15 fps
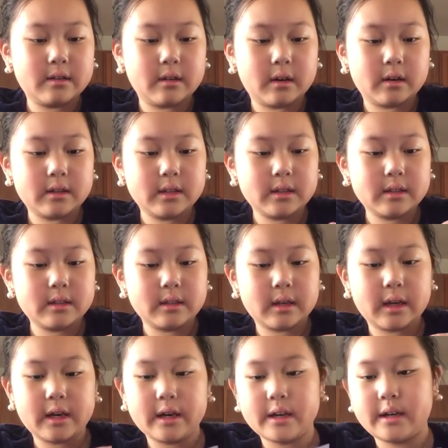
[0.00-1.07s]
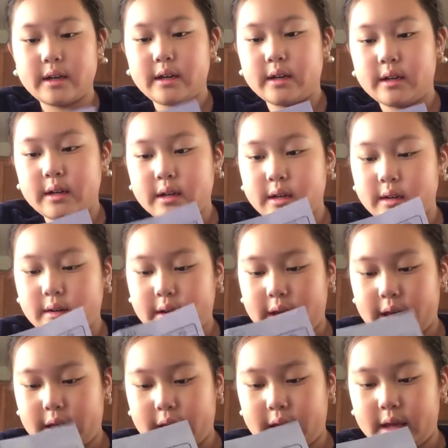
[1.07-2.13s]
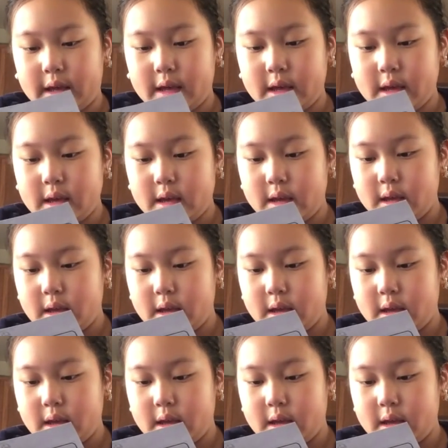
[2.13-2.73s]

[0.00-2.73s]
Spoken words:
All inside. Okay.